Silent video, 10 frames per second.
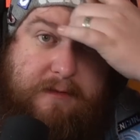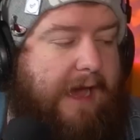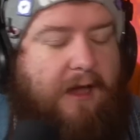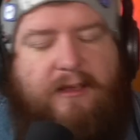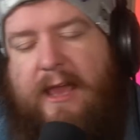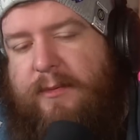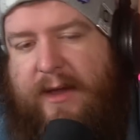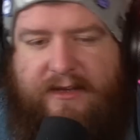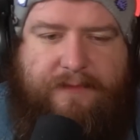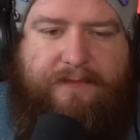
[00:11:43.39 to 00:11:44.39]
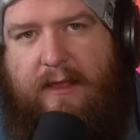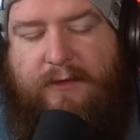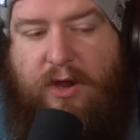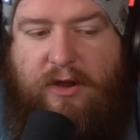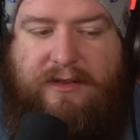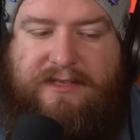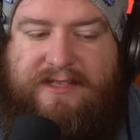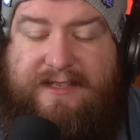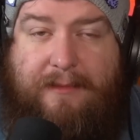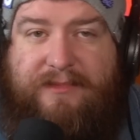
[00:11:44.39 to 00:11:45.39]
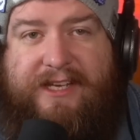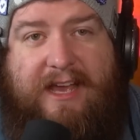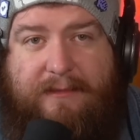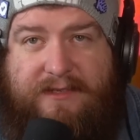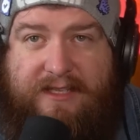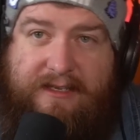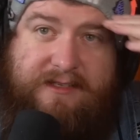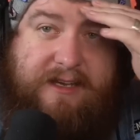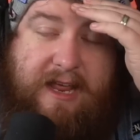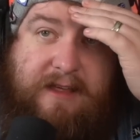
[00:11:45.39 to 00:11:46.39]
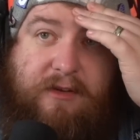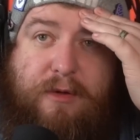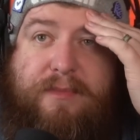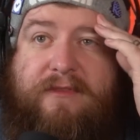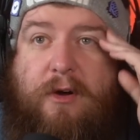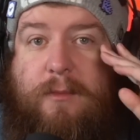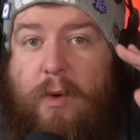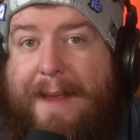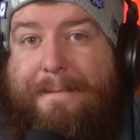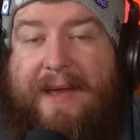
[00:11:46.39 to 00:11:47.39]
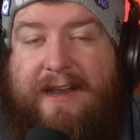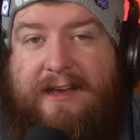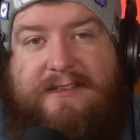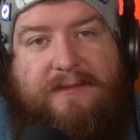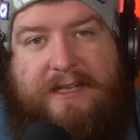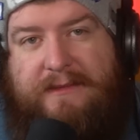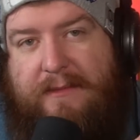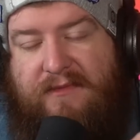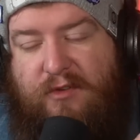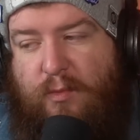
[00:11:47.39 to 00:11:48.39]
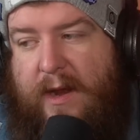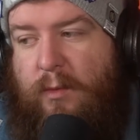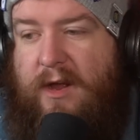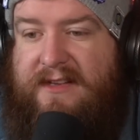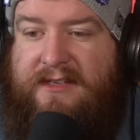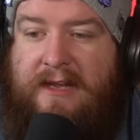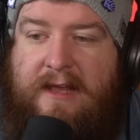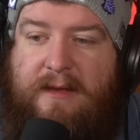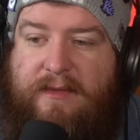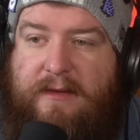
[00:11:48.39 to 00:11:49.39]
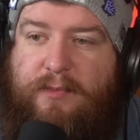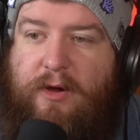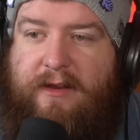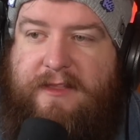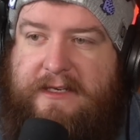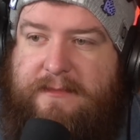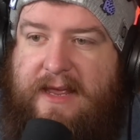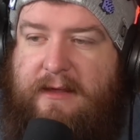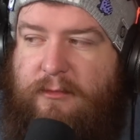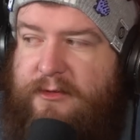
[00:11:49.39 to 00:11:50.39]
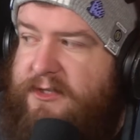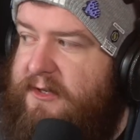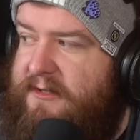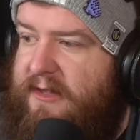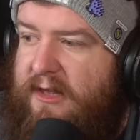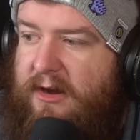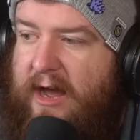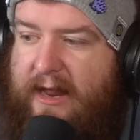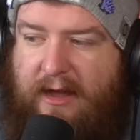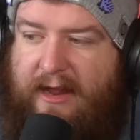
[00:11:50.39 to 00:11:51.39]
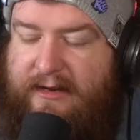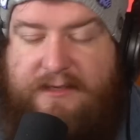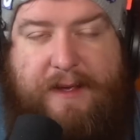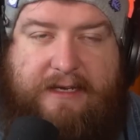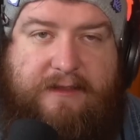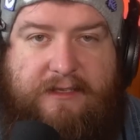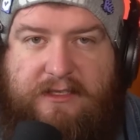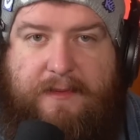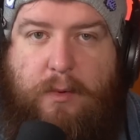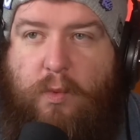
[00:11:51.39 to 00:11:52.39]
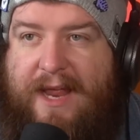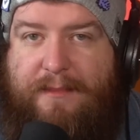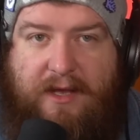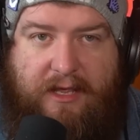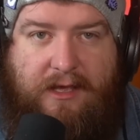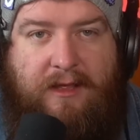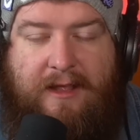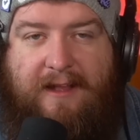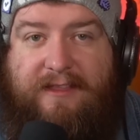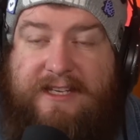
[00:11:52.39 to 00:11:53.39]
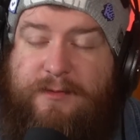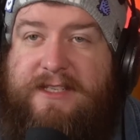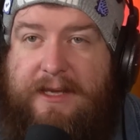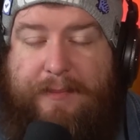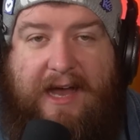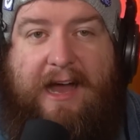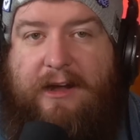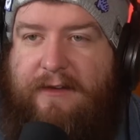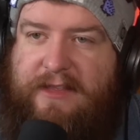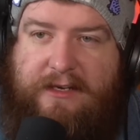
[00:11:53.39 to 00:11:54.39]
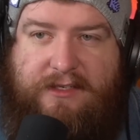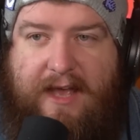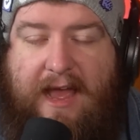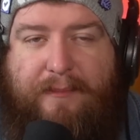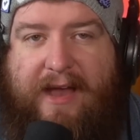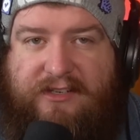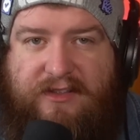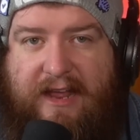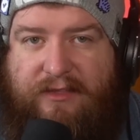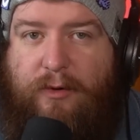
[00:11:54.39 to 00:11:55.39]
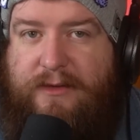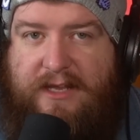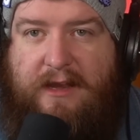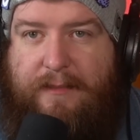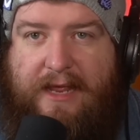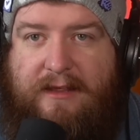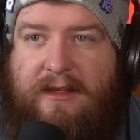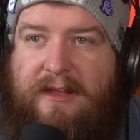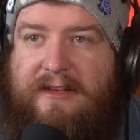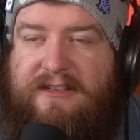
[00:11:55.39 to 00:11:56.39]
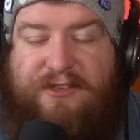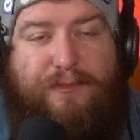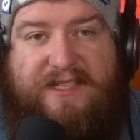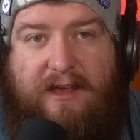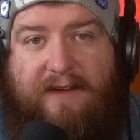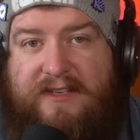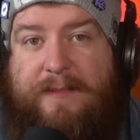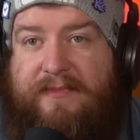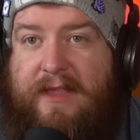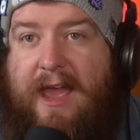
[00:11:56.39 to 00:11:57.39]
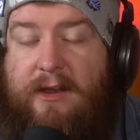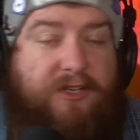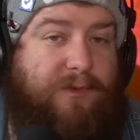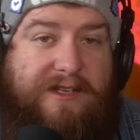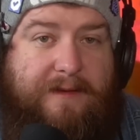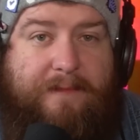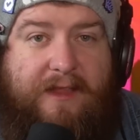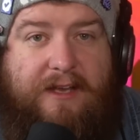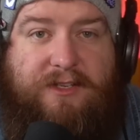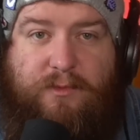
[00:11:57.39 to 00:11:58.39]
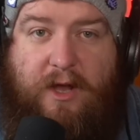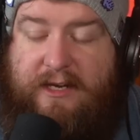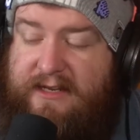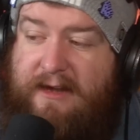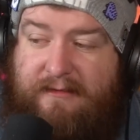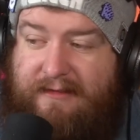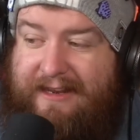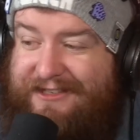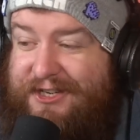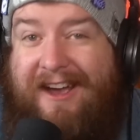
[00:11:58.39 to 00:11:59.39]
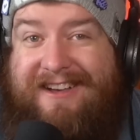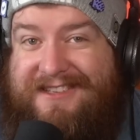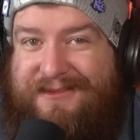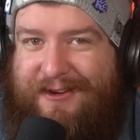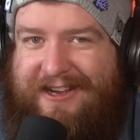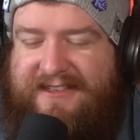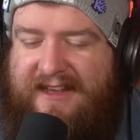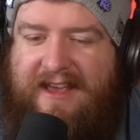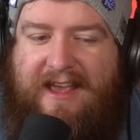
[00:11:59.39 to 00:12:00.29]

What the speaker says: Now, keep in mind, Evo, sometimes things in Evo perform way better, sometimes they perform way worse, but the important thing to me was just that I expected this to be way buggier. This was the part of the entire patch that I thought was going to be super scuffed, and it just wasn't. It just worked. It just worked.